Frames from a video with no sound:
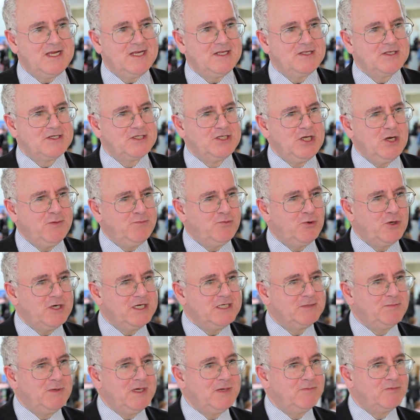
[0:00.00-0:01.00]
there's no
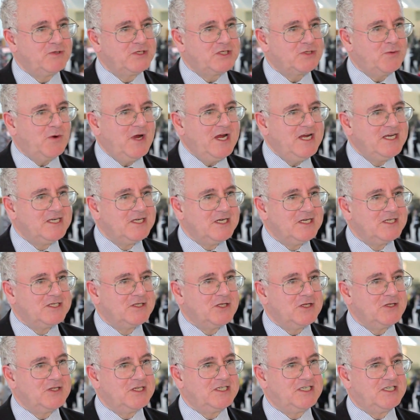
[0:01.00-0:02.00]
point being persuaded
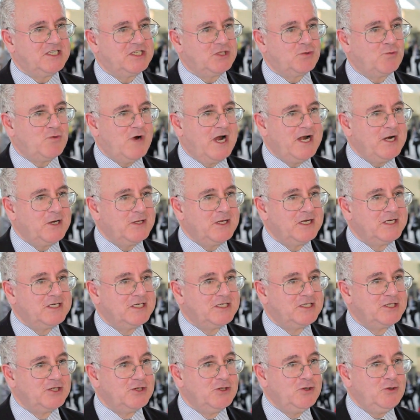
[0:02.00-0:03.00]
that this is the right thing
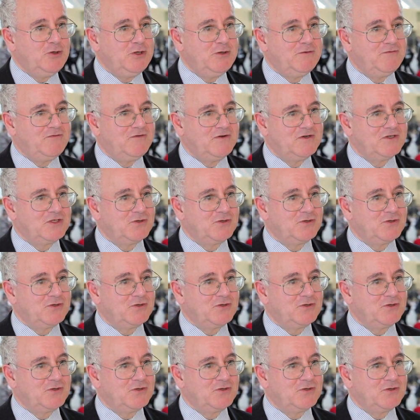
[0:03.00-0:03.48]
to do.